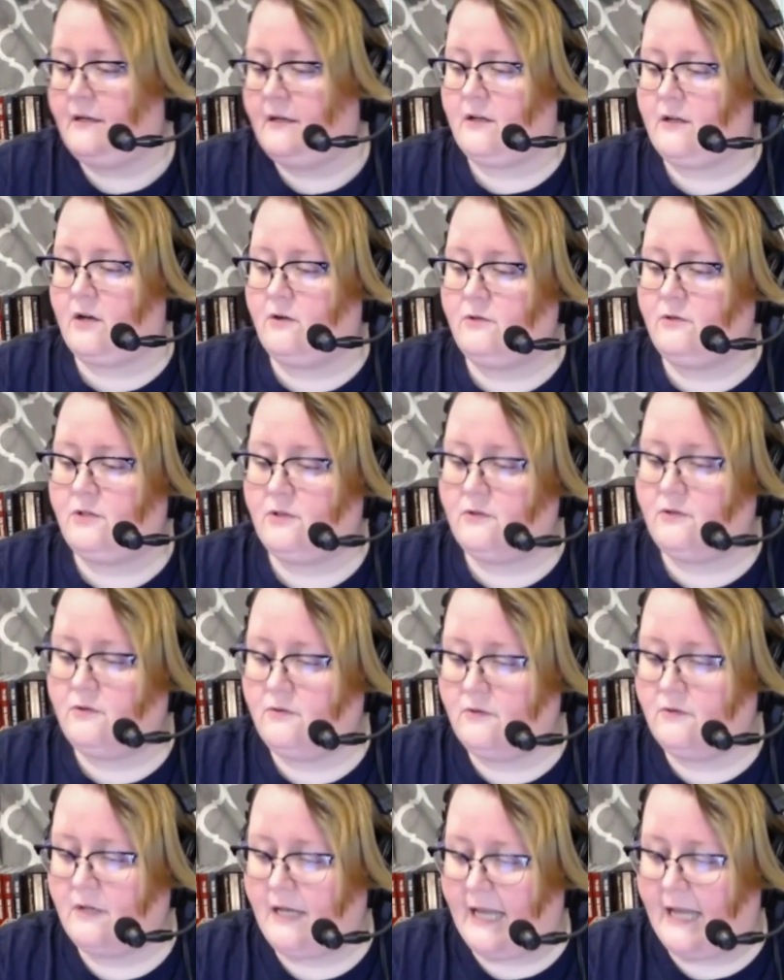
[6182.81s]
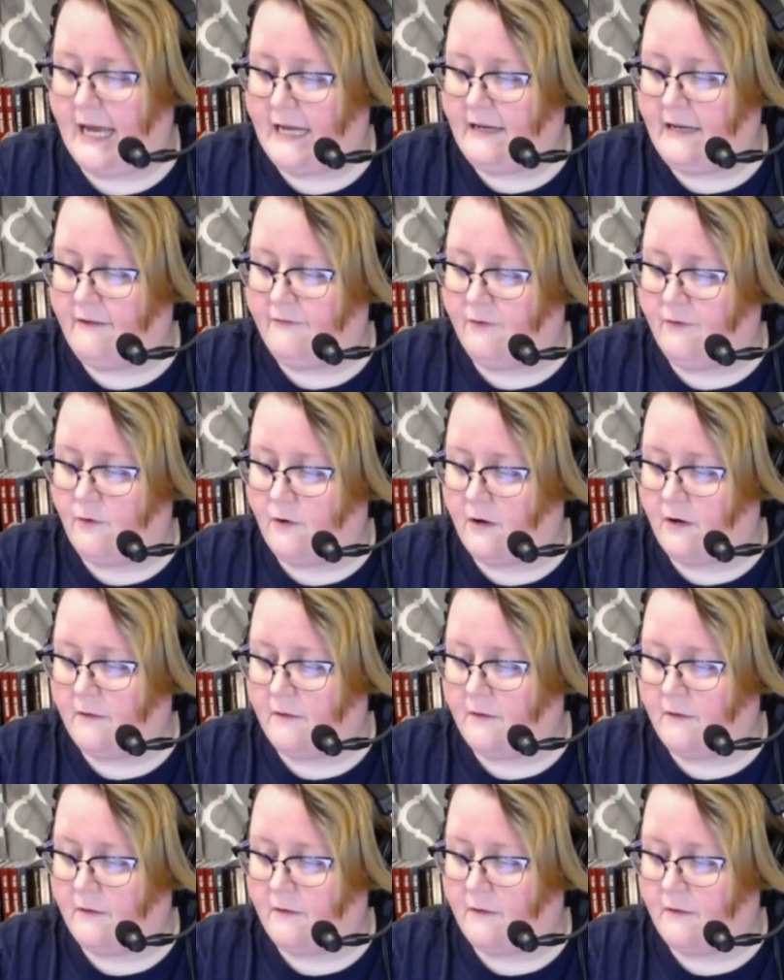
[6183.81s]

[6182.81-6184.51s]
Go to 94.